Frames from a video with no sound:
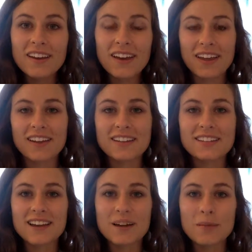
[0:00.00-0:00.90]
And
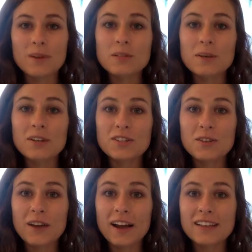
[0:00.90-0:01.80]
also make sure that
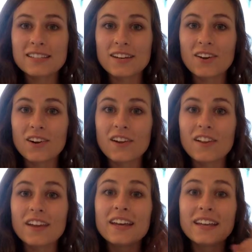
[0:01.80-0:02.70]
you guys can all
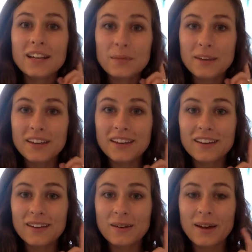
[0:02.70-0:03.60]
hear me.
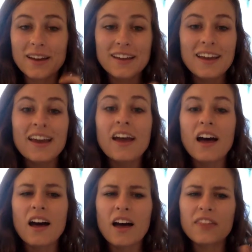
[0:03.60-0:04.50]
Okay?
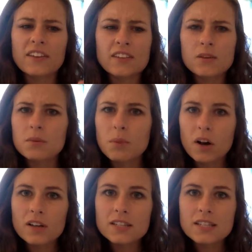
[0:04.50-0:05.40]
I think that you can
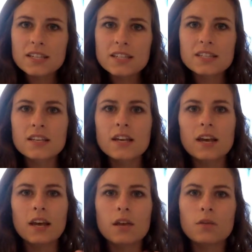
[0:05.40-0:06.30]
pause this
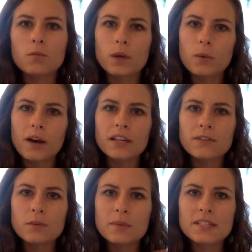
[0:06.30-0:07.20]
and rewind
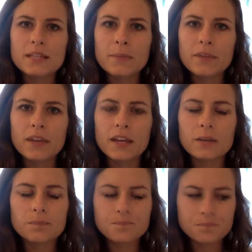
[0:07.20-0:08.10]
if you miss something,
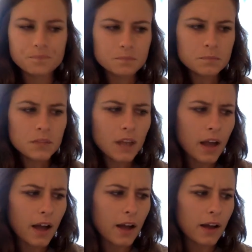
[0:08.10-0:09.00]

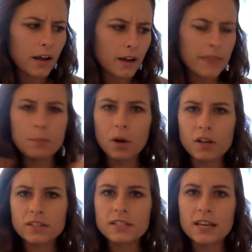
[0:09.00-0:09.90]
and then
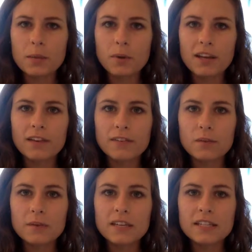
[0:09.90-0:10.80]
pause it and take a break if
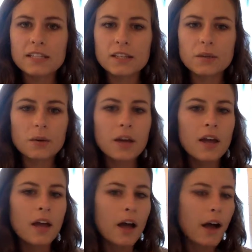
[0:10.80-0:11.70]
you need to.
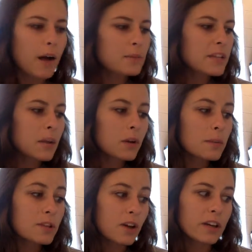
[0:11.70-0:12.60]
Today we're going to be
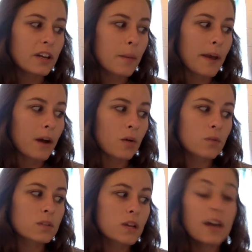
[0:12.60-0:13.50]
talking
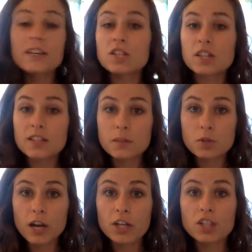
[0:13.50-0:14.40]
about addition and
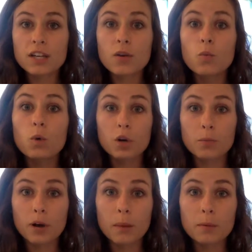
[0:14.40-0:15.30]
subtraction word
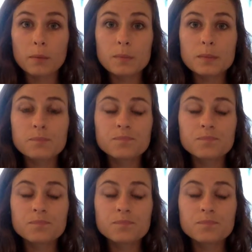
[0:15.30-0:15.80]
problems.